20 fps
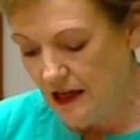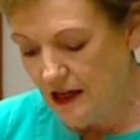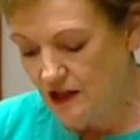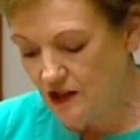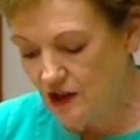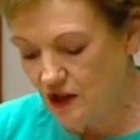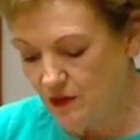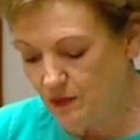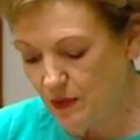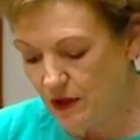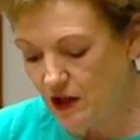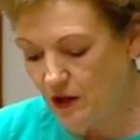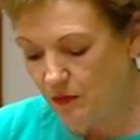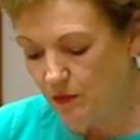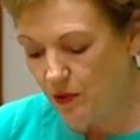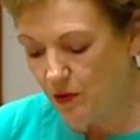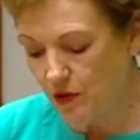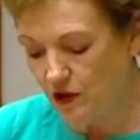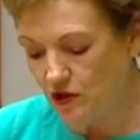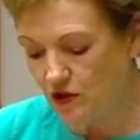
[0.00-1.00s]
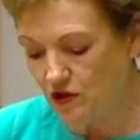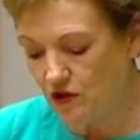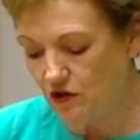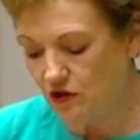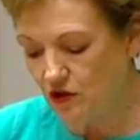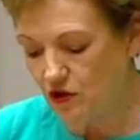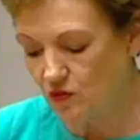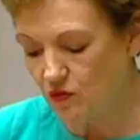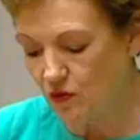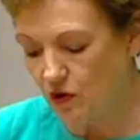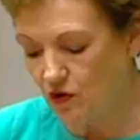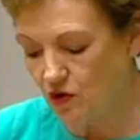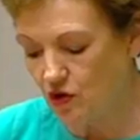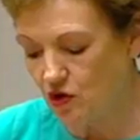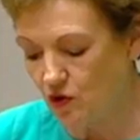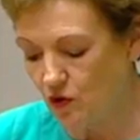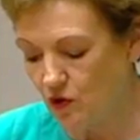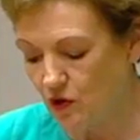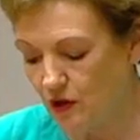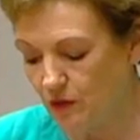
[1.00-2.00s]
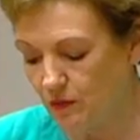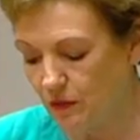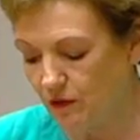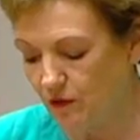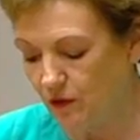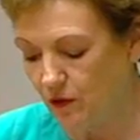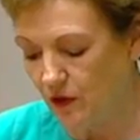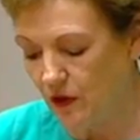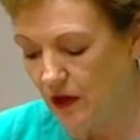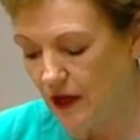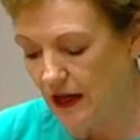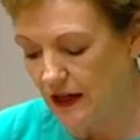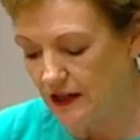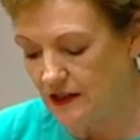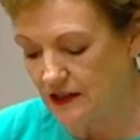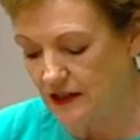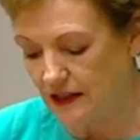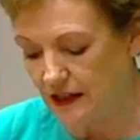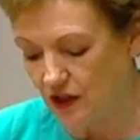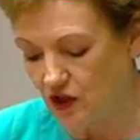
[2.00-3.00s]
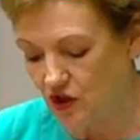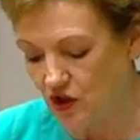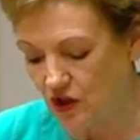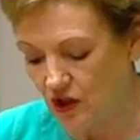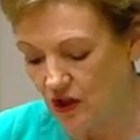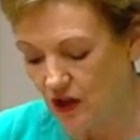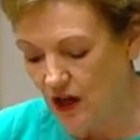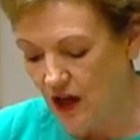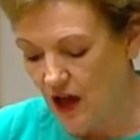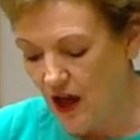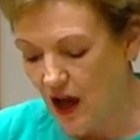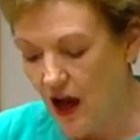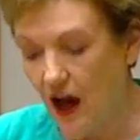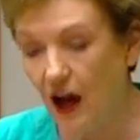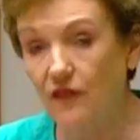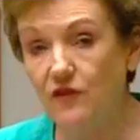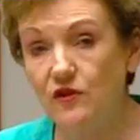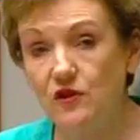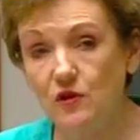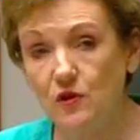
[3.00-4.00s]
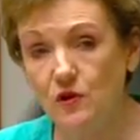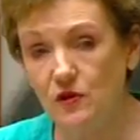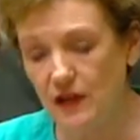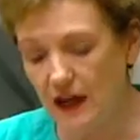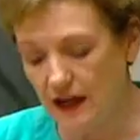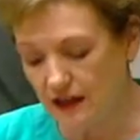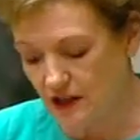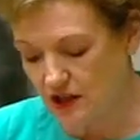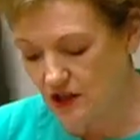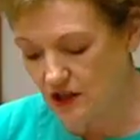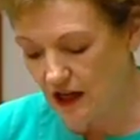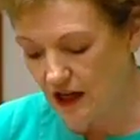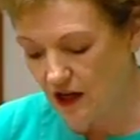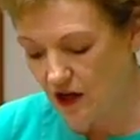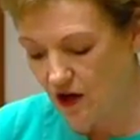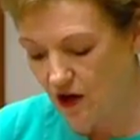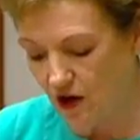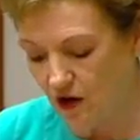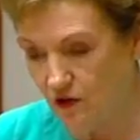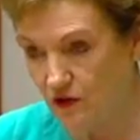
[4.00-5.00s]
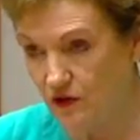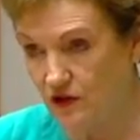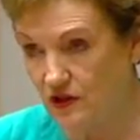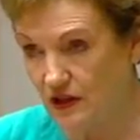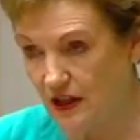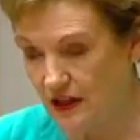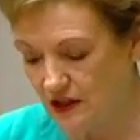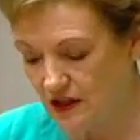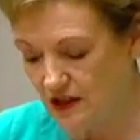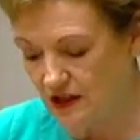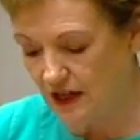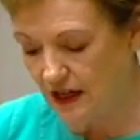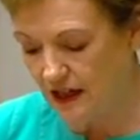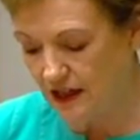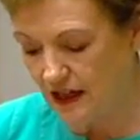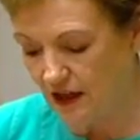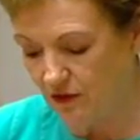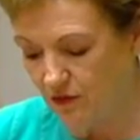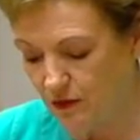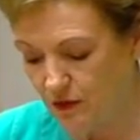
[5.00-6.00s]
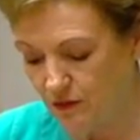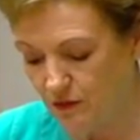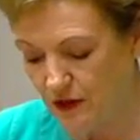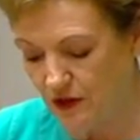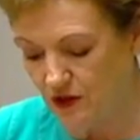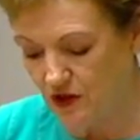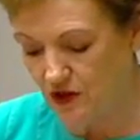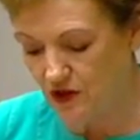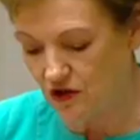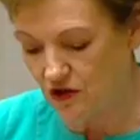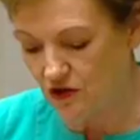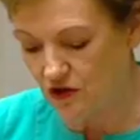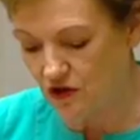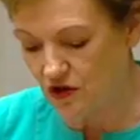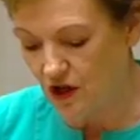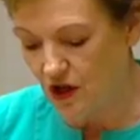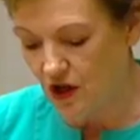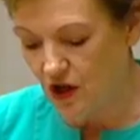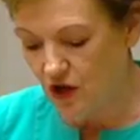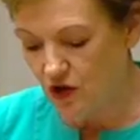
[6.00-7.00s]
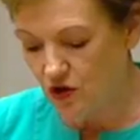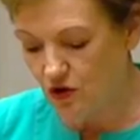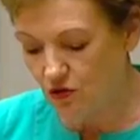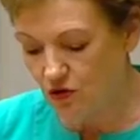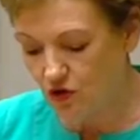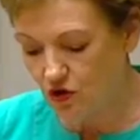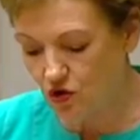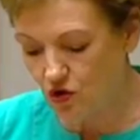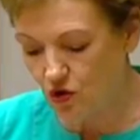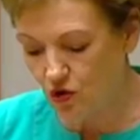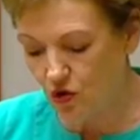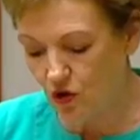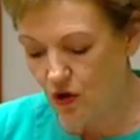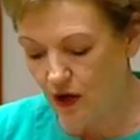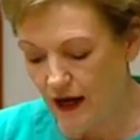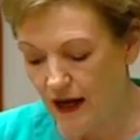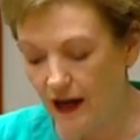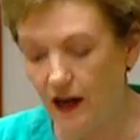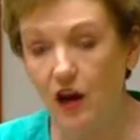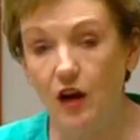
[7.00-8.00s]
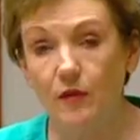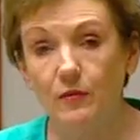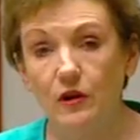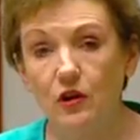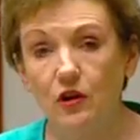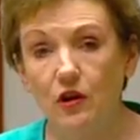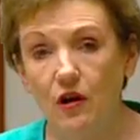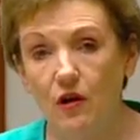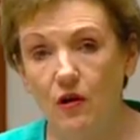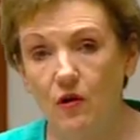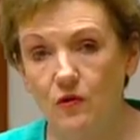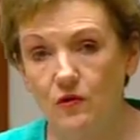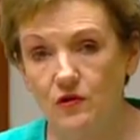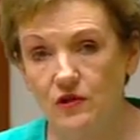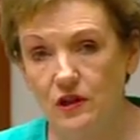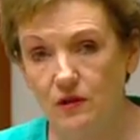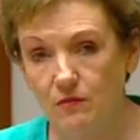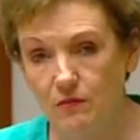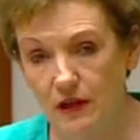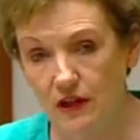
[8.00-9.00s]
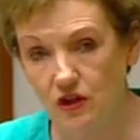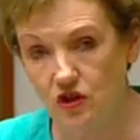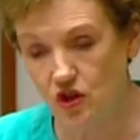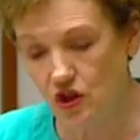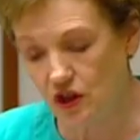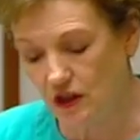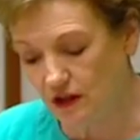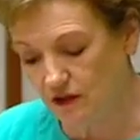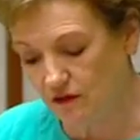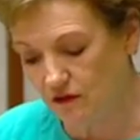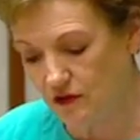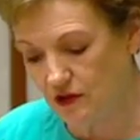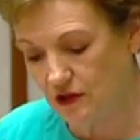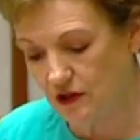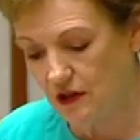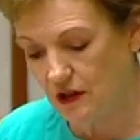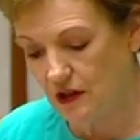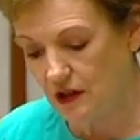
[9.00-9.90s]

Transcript: Since being appointed to this role shortly before the last election, I have sought out stakeholders and state government ministers to ensure our common goals can be achieved.